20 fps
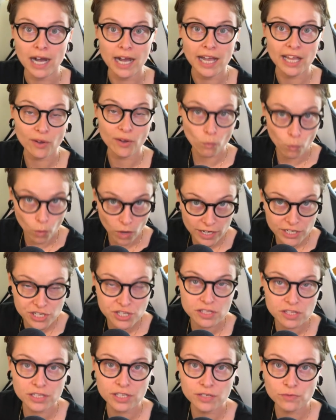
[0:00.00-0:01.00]
I
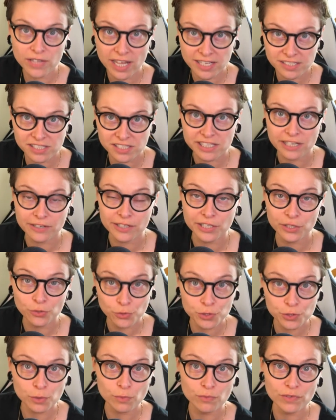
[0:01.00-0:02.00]
watched the necessary
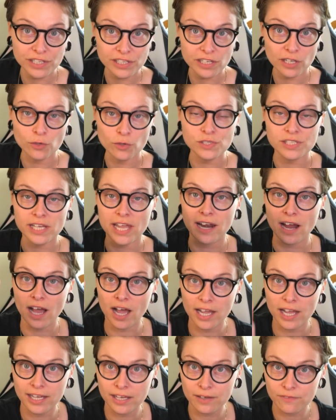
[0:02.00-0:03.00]
YouTube videos and
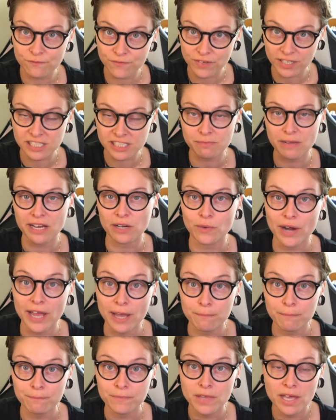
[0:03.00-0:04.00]
I fixed my
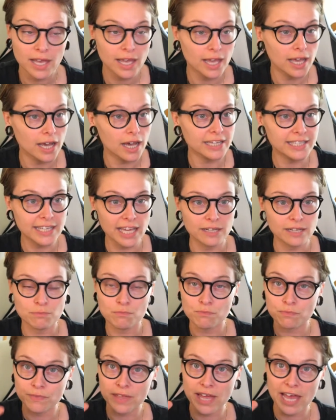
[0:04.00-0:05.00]
RAM. Again,
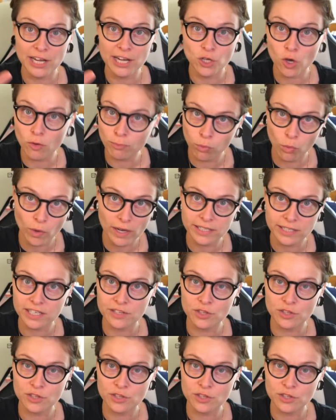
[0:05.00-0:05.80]
at no point did the